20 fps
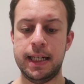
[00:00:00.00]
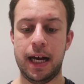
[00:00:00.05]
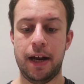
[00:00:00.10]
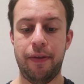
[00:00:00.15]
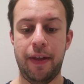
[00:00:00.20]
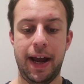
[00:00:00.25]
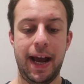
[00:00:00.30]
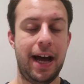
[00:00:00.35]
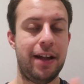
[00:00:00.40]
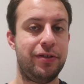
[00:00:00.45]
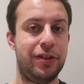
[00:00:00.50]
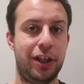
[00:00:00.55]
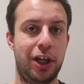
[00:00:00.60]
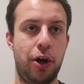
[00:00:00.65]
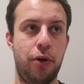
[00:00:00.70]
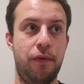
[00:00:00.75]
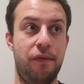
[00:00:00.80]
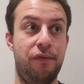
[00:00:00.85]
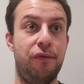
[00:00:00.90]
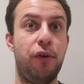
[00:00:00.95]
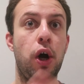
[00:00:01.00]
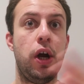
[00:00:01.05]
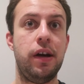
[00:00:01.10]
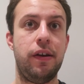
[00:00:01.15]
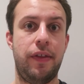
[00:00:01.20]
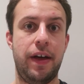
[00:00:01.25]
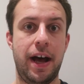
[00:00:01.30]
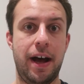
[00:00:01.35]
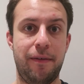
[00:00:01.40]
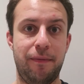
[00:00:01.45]
and they had to go and find
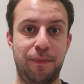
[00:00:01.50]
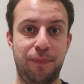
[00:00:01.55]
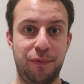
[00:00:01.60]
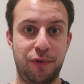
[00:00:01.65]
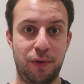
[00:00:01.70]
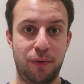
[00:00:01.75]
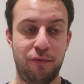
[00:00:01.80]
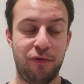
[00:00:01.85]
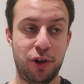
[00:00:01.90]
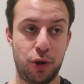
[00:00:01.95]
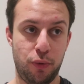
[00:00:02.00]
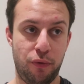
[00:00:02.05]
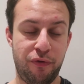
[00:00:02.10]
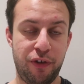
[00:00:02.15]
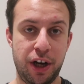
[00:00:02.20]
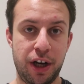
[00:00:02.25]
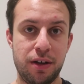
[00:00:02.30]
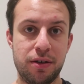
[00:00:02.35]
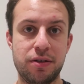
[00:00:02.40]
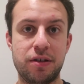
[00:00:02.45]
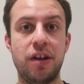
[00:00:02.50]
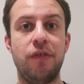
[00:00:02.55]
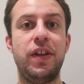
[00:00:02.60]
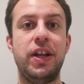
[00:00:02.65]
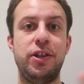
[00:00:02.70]
that riddle first,